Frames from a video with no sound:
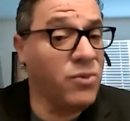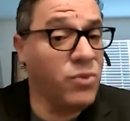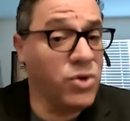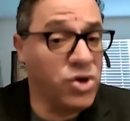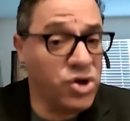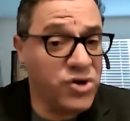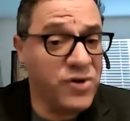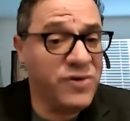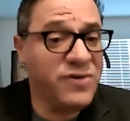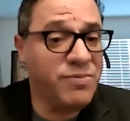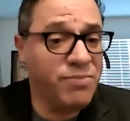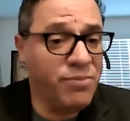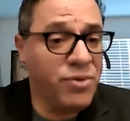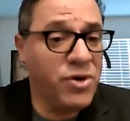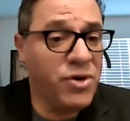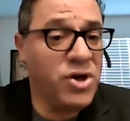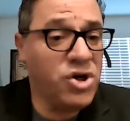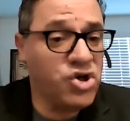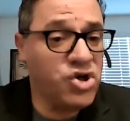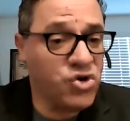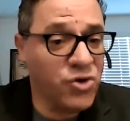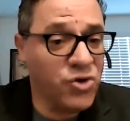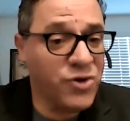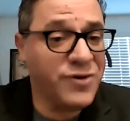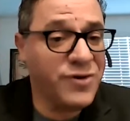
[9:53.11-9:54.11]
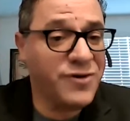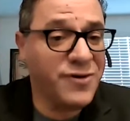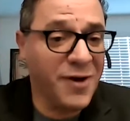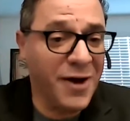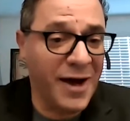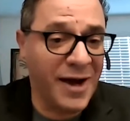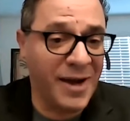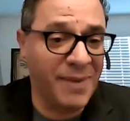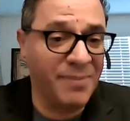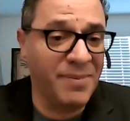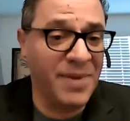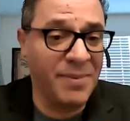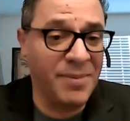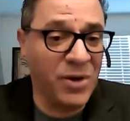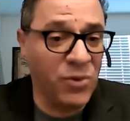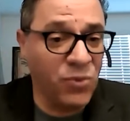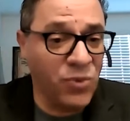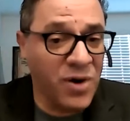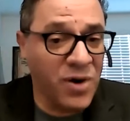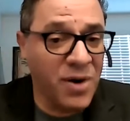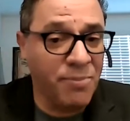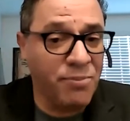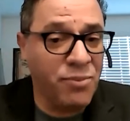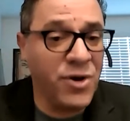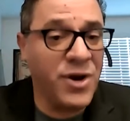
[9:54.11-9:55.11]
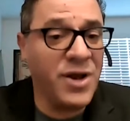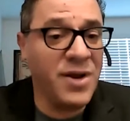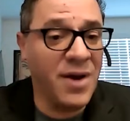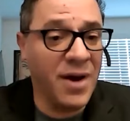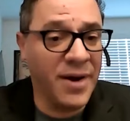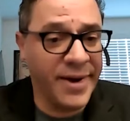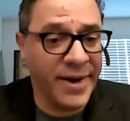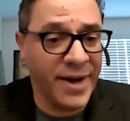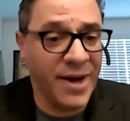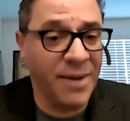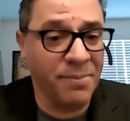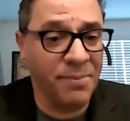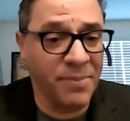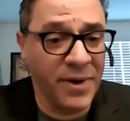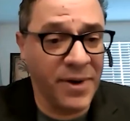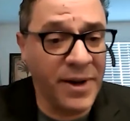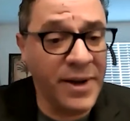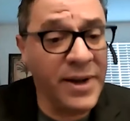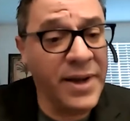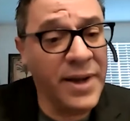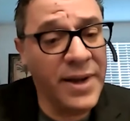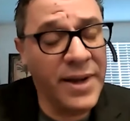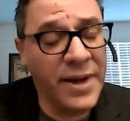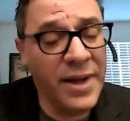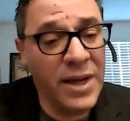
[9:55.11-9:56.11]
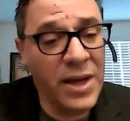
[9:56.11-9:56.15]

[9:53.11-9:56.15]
which is pretty short time, I mean, we're a pretty young company,